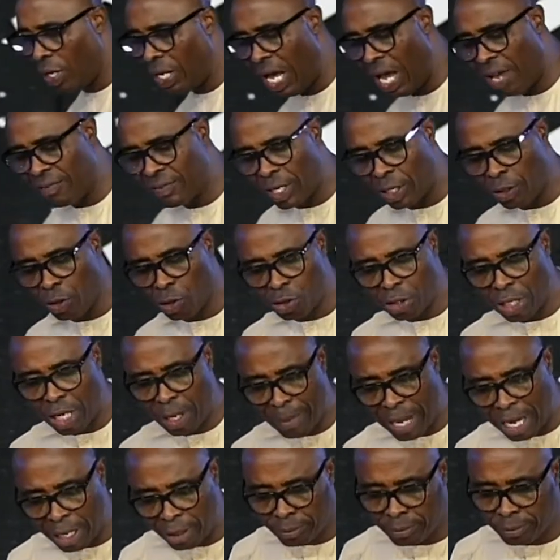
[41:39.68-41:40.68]
your life. Can you
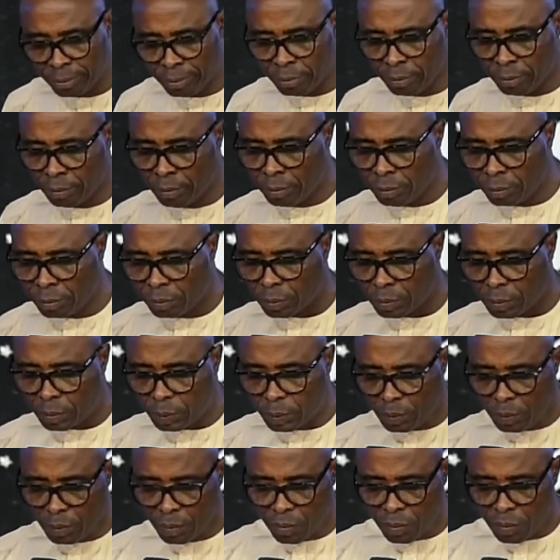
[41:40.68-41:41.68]
say amen?
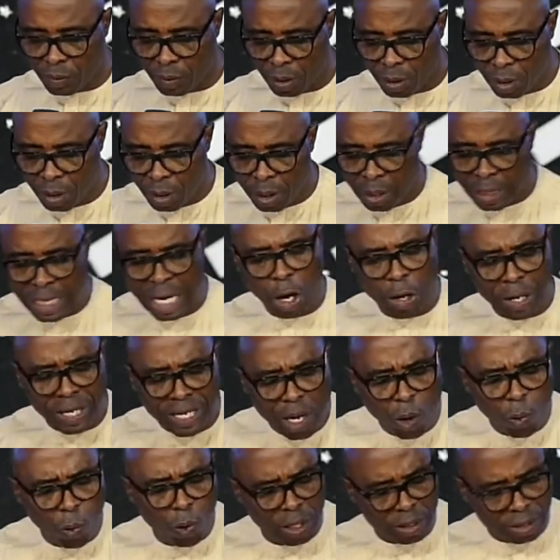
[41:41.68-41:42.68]
Now,
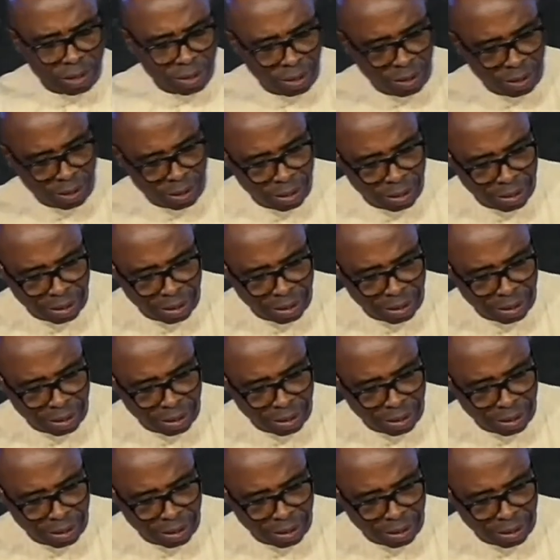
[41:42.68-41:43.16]
hear what